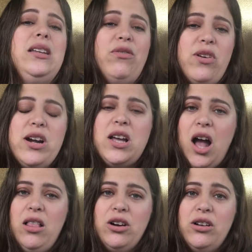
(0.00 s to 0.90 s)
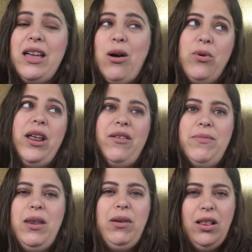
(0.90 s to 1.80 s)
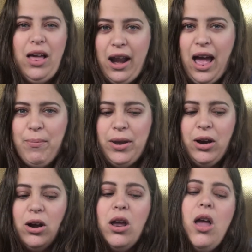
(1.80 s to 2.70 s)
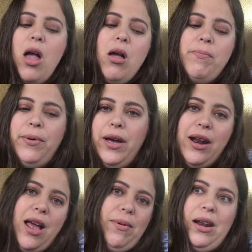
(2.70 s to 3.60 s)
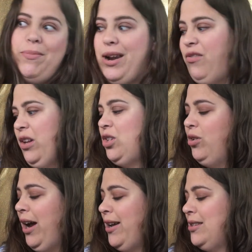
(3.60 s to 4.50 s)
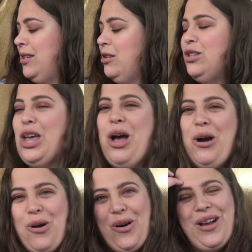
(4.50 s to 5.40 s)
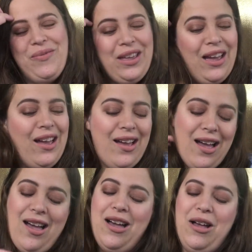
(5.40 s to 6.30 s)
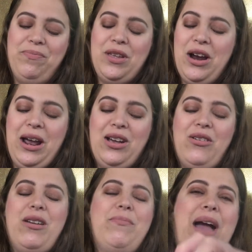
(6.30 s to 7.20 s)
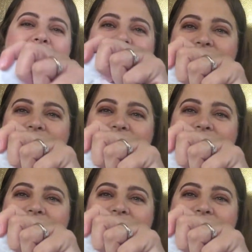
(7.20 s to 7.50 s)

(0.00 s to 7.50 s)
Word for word: a different color. That would have made me a lot happier, but I mean, it benefits you guys. So, um, all right, going back